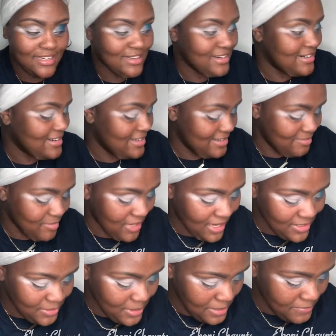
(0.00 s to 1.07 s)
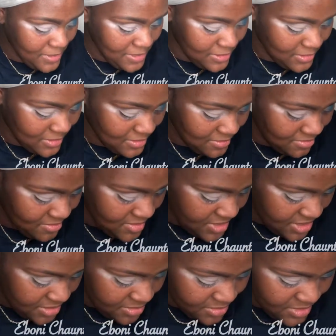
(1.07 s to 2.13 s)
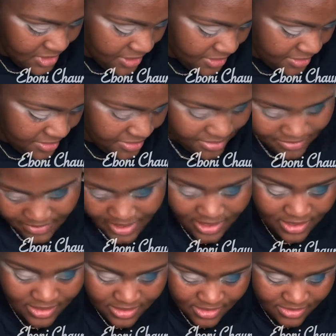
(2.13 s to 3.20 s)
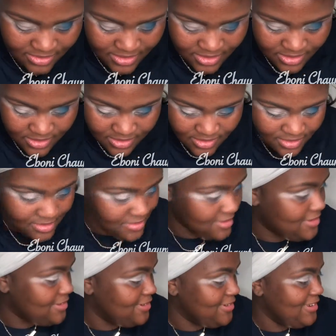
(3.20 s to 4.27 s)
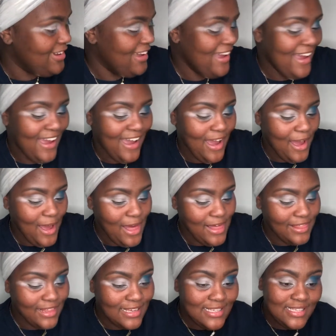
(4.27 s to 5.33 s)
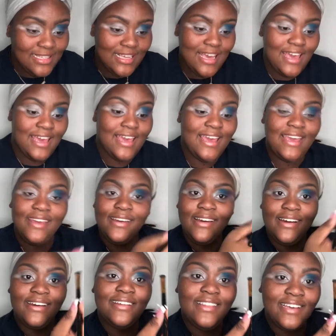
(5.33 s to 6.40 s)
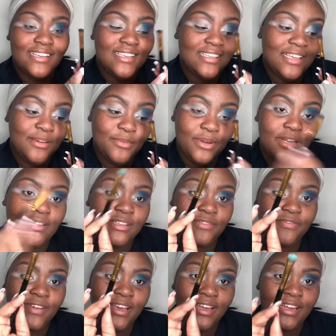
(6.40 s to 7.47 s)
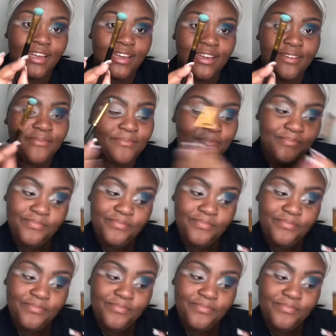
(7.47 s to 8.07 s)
All right, but I do have other teals here if I need to use it. So let's see what it's feeding.